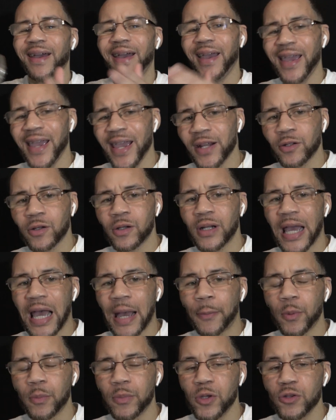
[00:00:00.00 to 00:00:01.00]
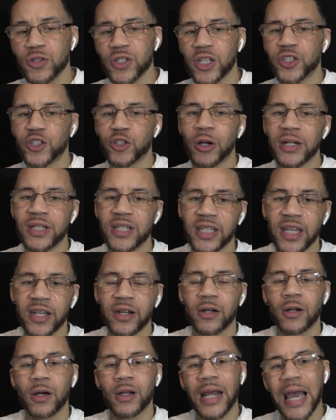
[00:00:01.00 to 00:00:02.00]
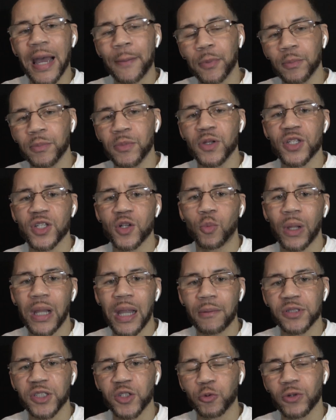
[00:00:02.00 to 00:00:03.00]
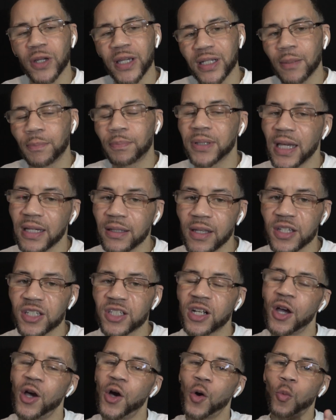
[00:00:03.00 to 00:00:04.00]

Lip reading: and on Apple Music, trying to get it on Apple Music while I was creating a playlist.